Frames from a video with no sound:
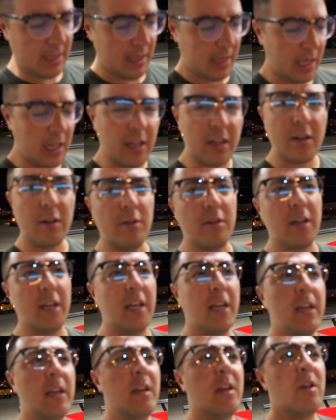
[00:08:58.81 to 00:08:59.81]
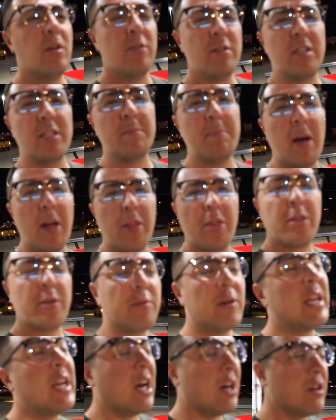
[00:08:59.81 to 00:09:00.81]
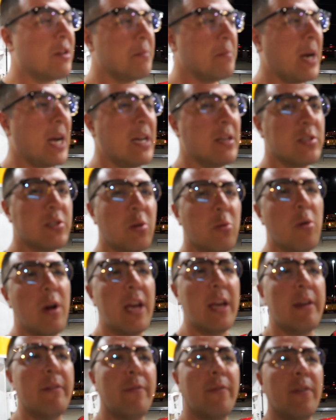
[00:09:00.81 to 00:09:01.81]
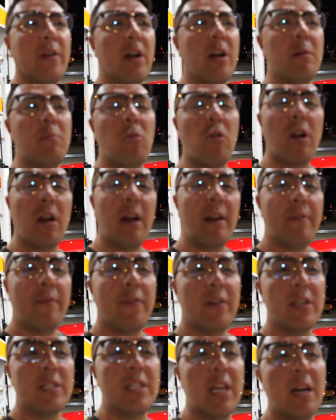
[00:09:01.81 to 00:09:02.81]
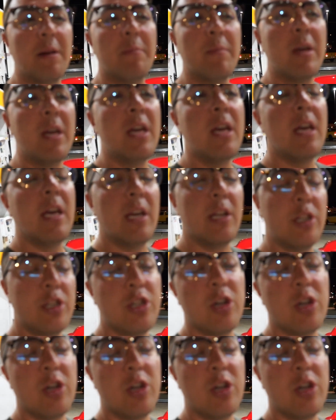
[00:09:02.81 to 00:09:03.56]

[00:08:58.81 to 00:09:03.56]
Illinois, which is about 300 miles away from where I filled up in